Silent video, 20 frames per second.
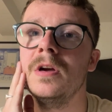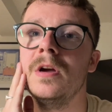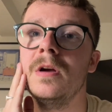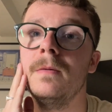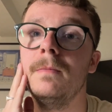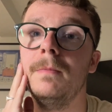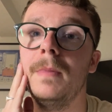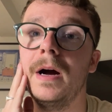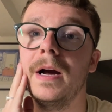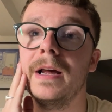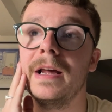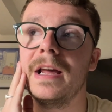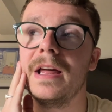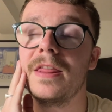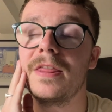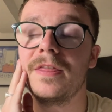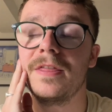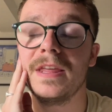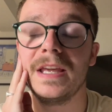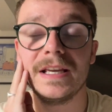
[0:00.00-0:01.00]
my
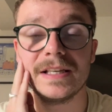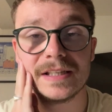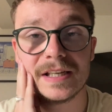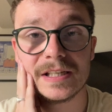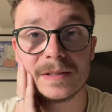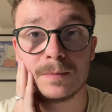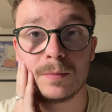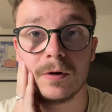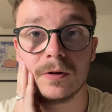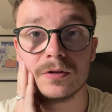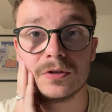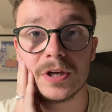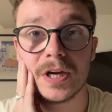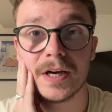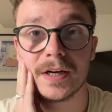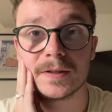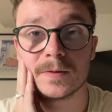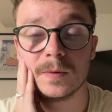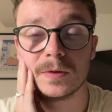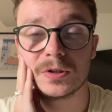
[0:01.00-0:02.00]
thesis
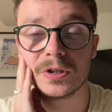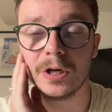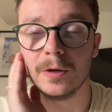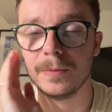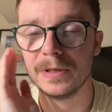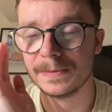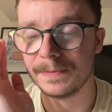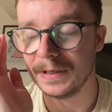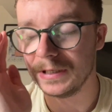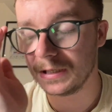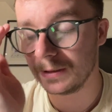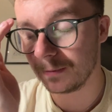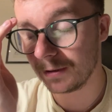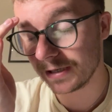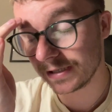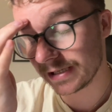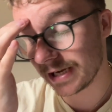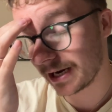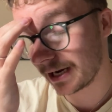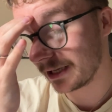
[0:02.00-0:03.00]
project, which I'll be spending my
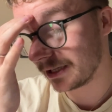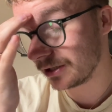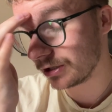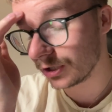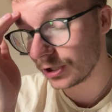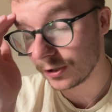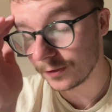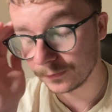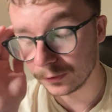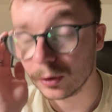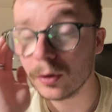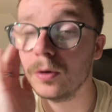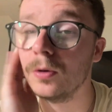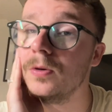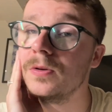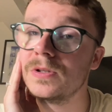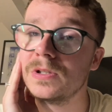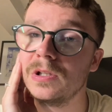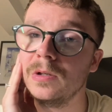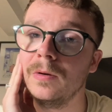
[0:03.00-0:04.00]
second year of the
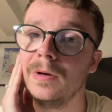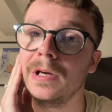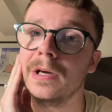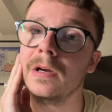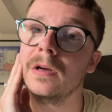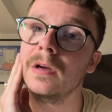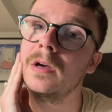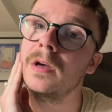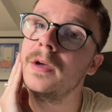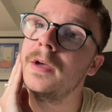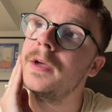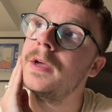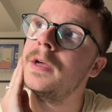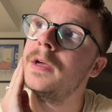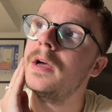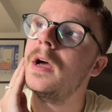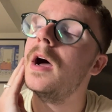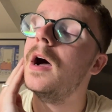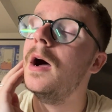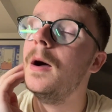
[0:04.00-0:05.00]
course doing
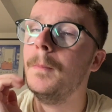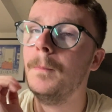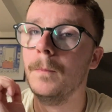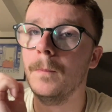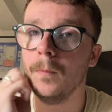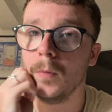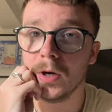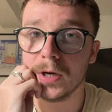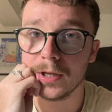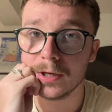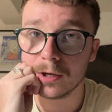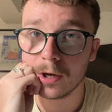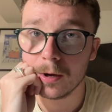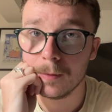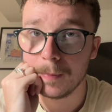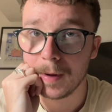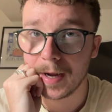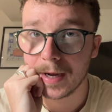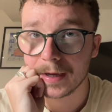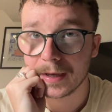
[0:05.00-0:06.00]
when I go
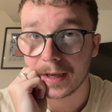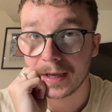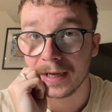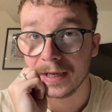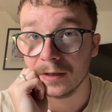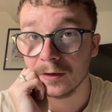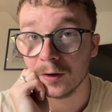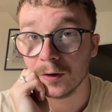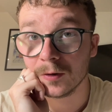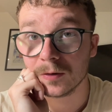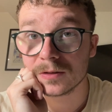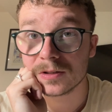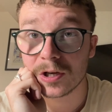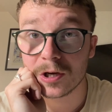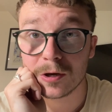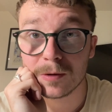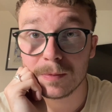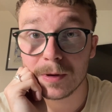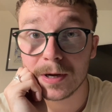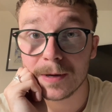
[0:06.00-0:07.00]
back in
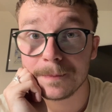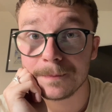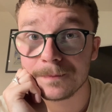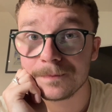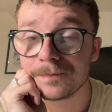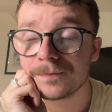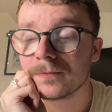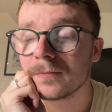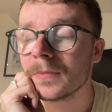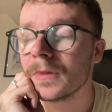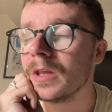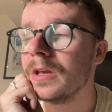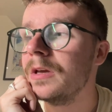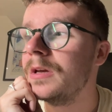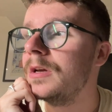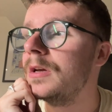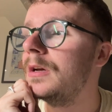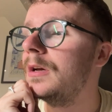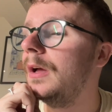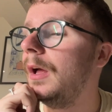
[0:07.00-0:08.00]
October.
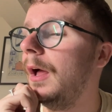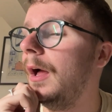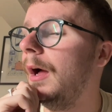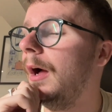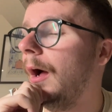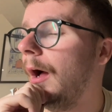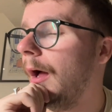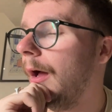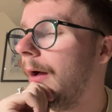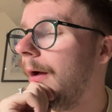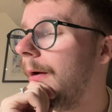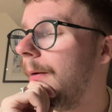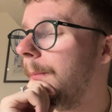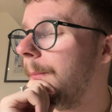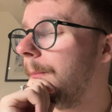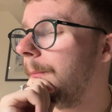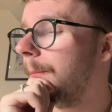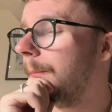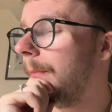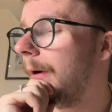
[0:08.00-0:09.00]

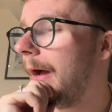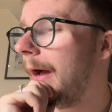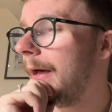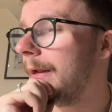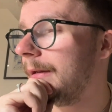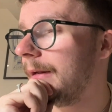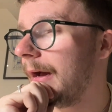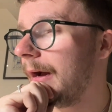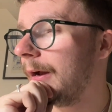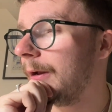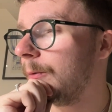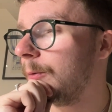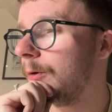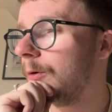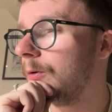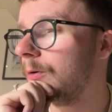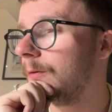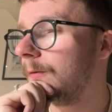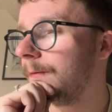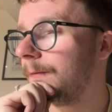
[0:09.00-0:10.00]
And I
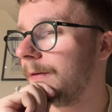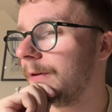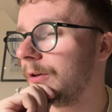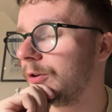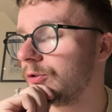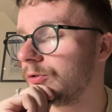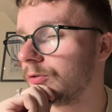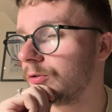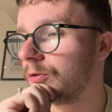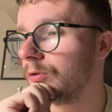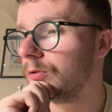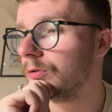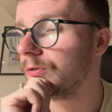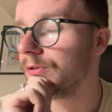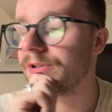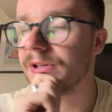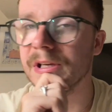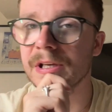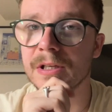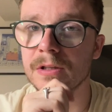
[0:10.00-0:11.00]
will finish the
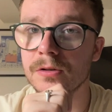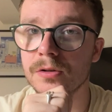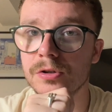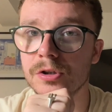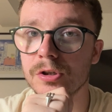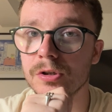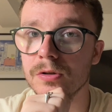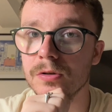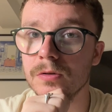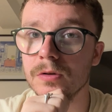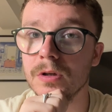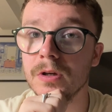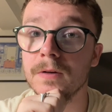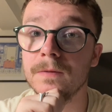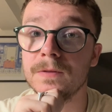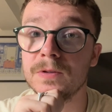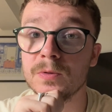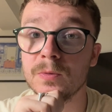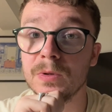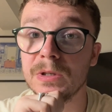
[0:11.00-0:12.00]
course in June
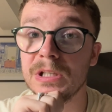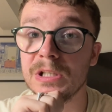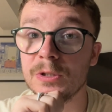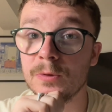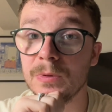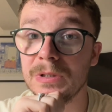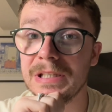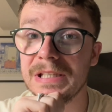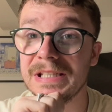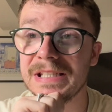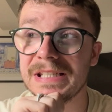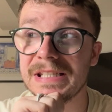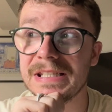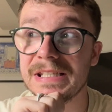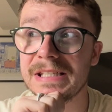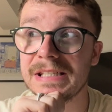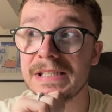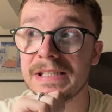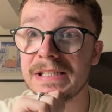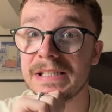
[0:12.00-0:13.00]
of
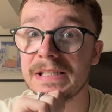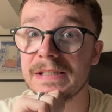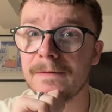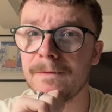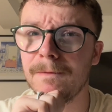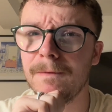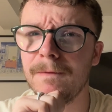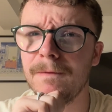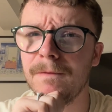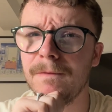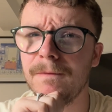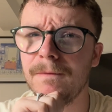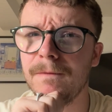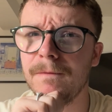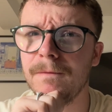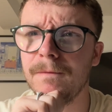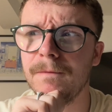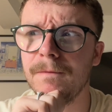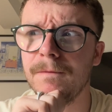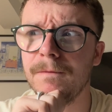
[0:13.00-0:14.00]

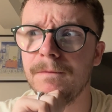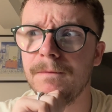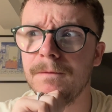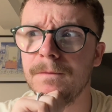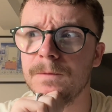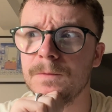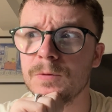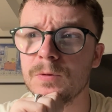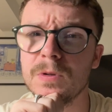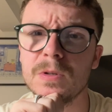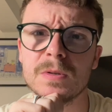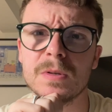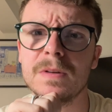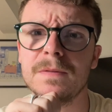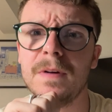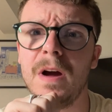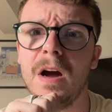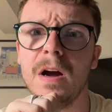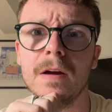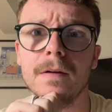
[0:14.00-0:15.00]

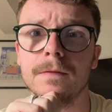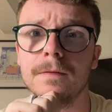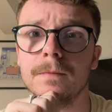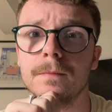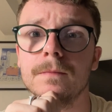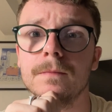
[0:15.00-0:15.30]
2025.